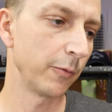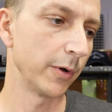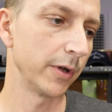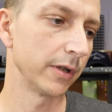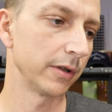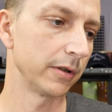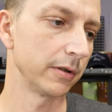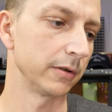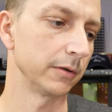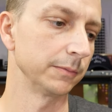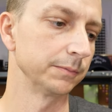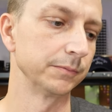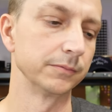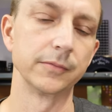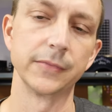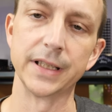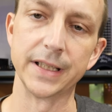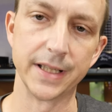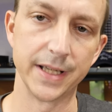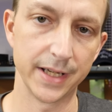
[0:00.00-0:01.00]
will
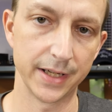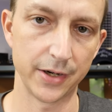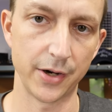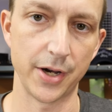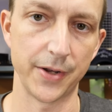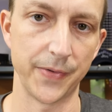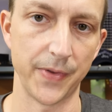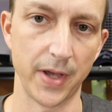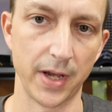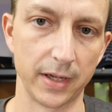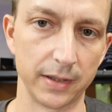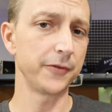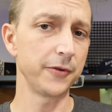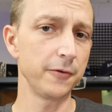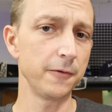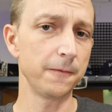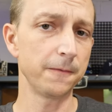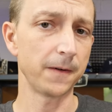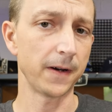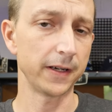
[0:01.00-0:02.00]
get on that. A
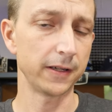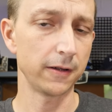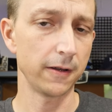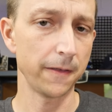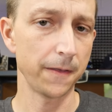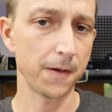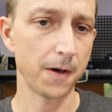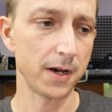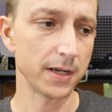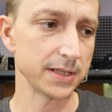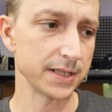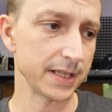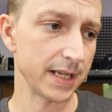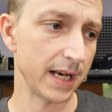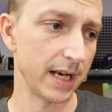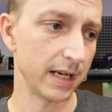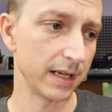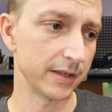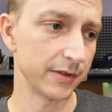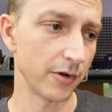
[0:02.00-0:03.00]
few final thoughts
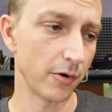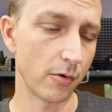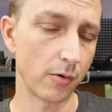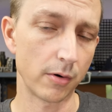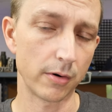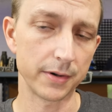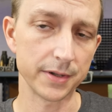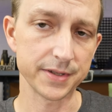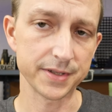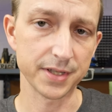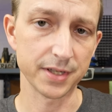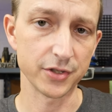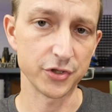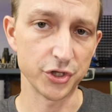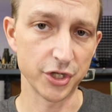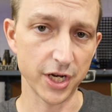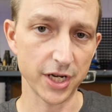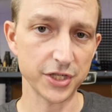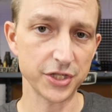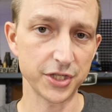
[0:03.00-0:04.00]
and or
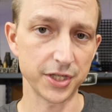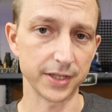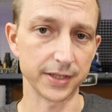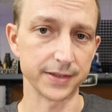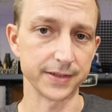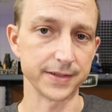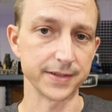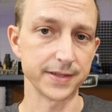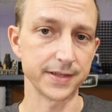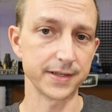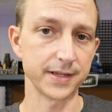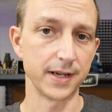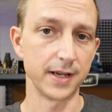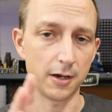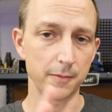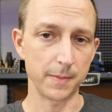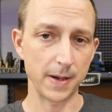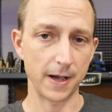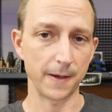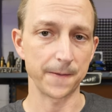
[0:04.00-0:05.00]
suggestions
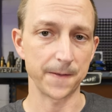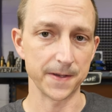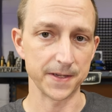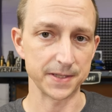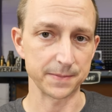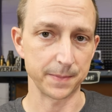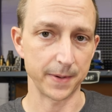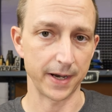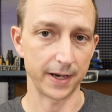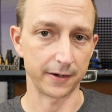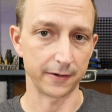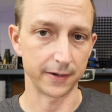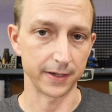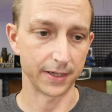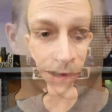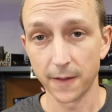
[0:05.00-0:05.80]
about this battery.